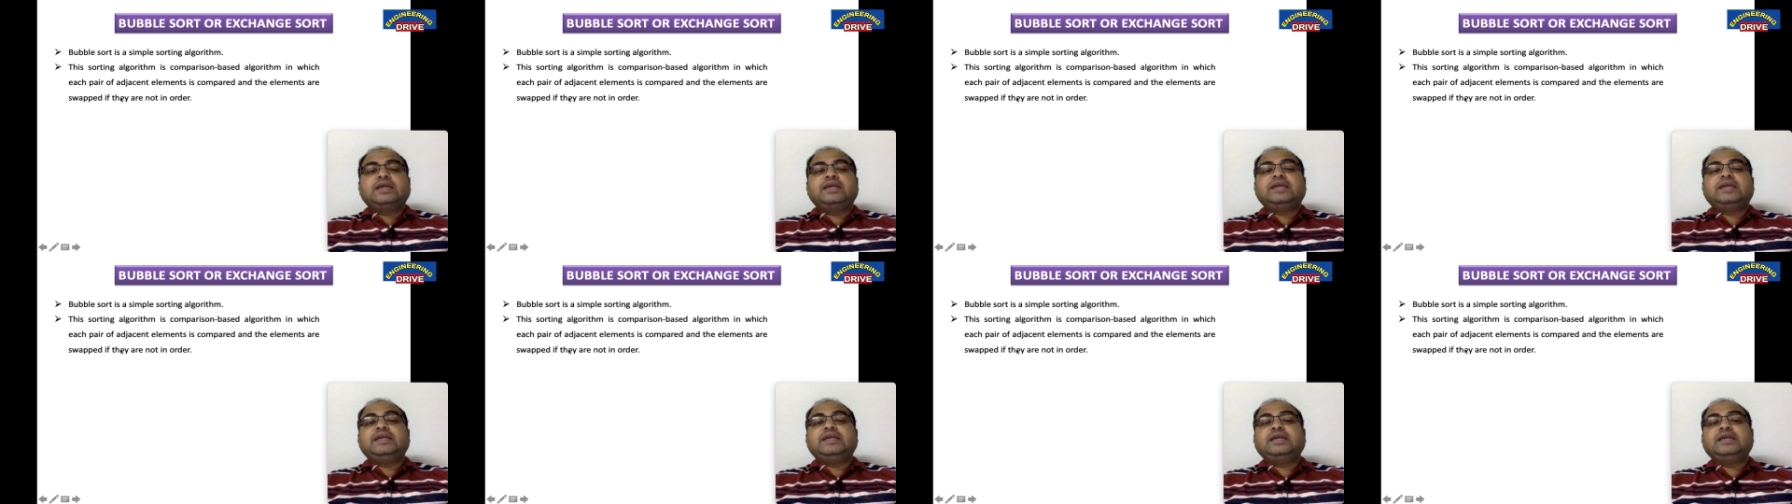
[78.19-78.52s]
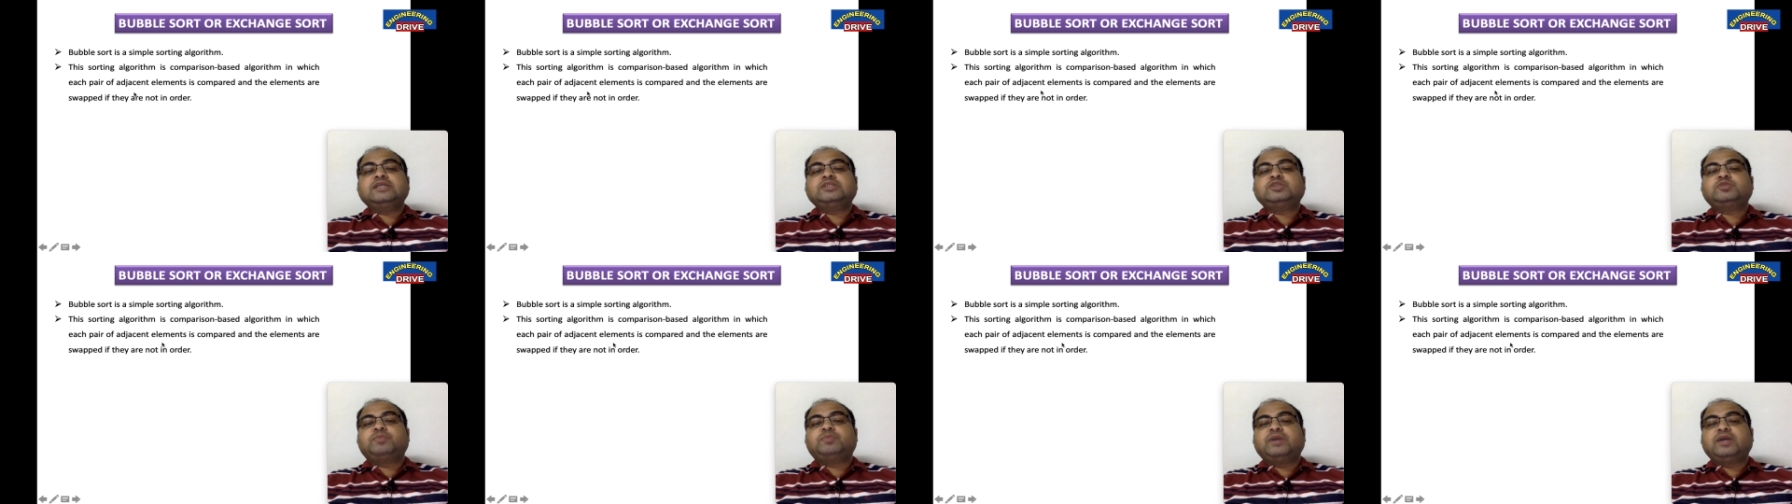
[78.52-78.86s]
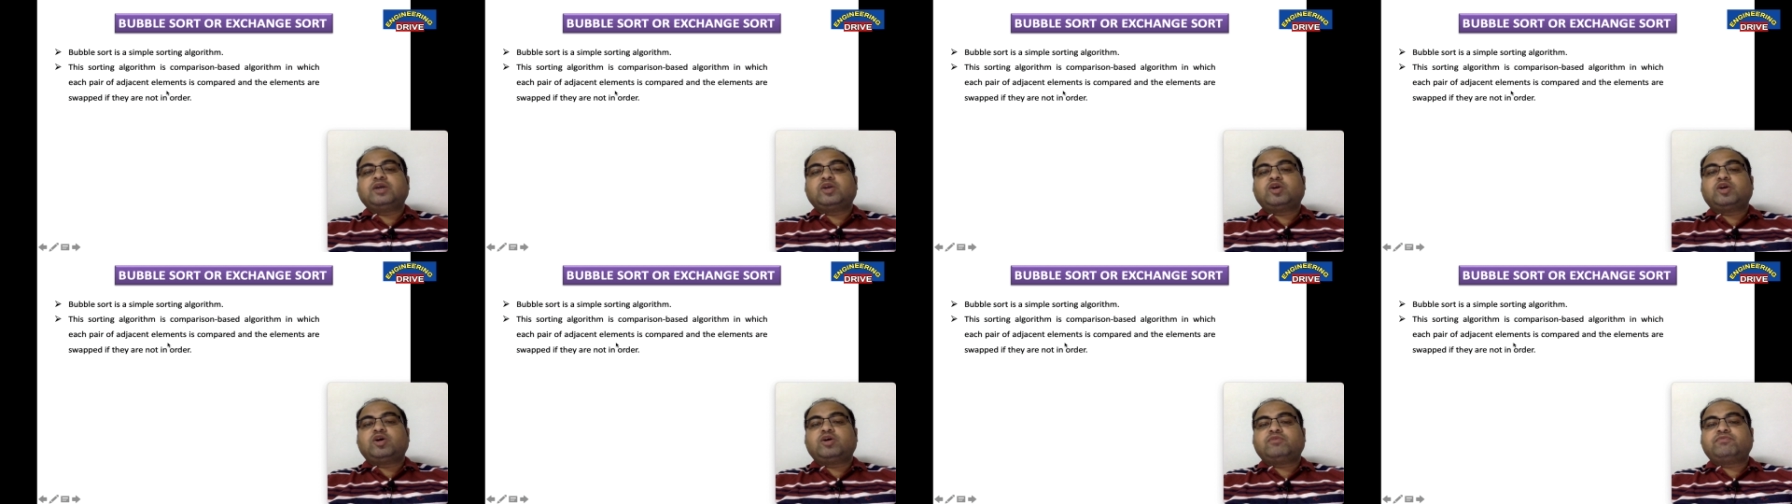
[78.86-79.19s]
each pair
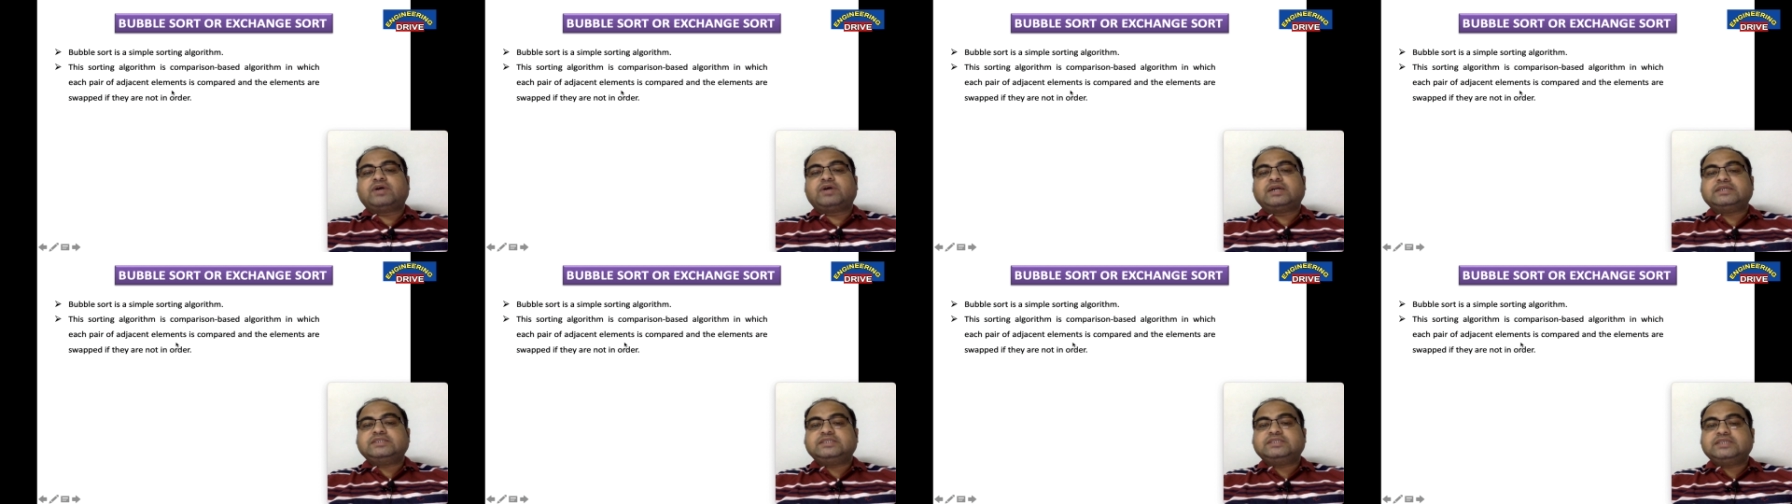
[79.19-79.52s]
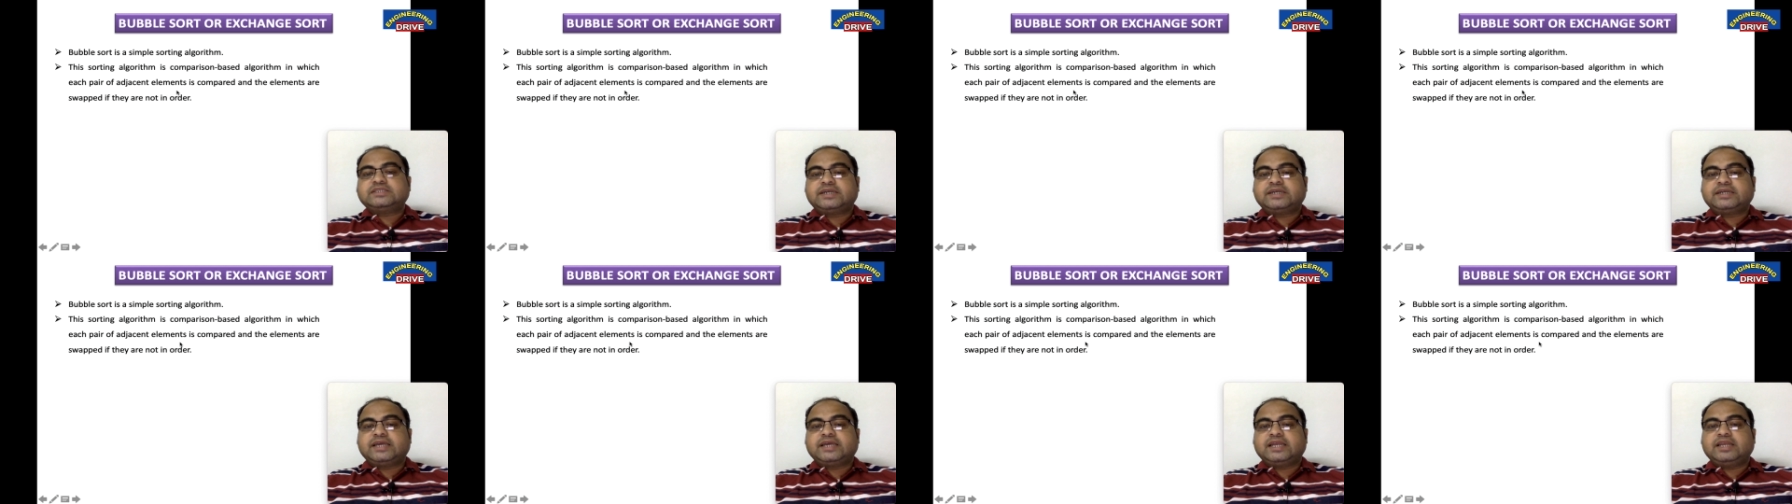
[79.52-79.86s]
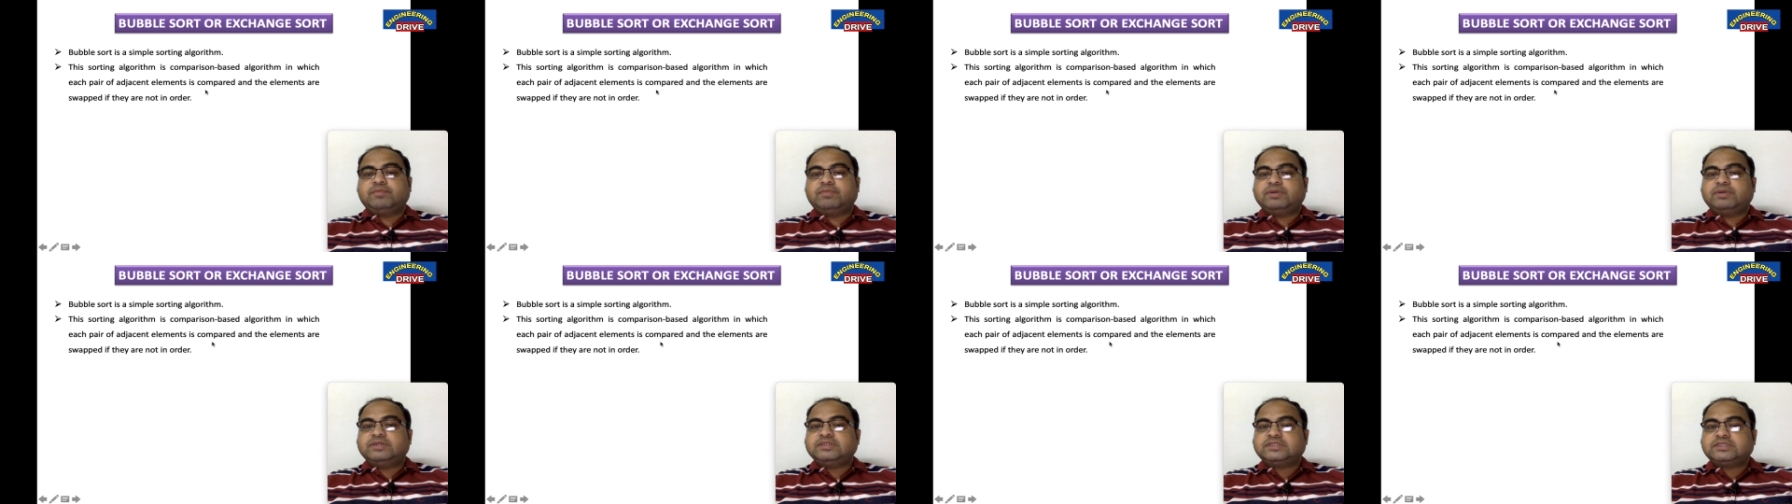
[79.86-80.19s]
of adjacent
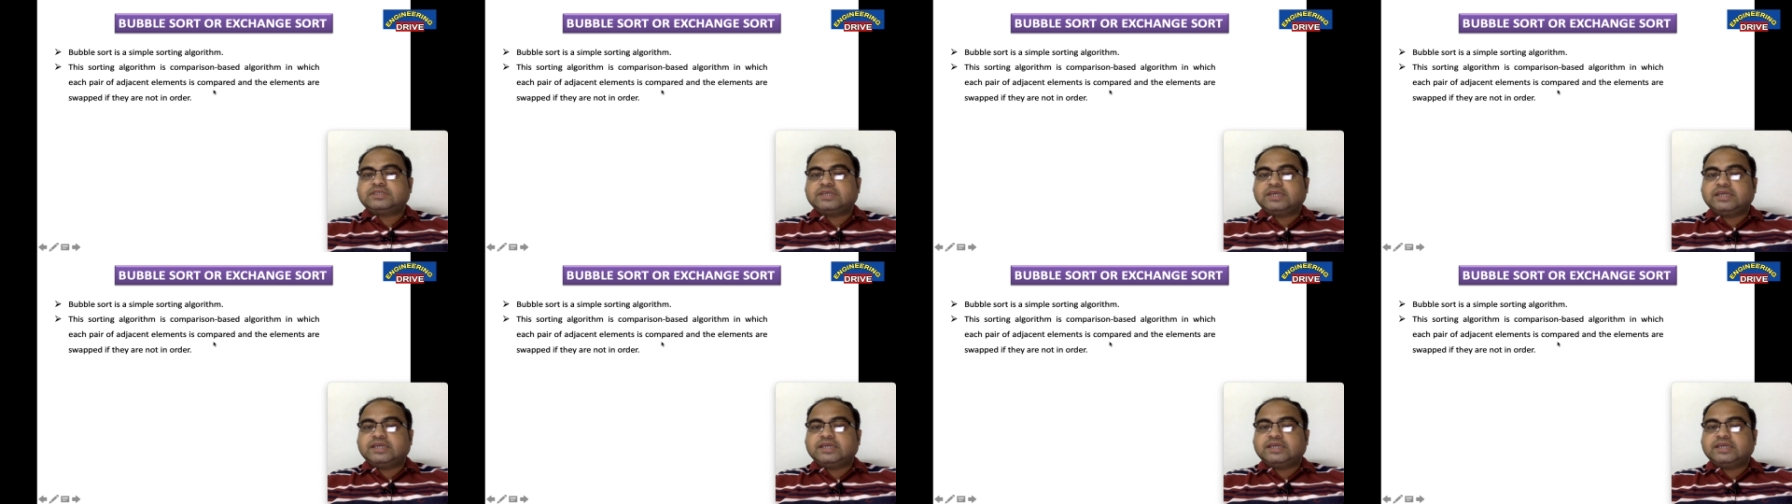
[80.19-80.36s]
elements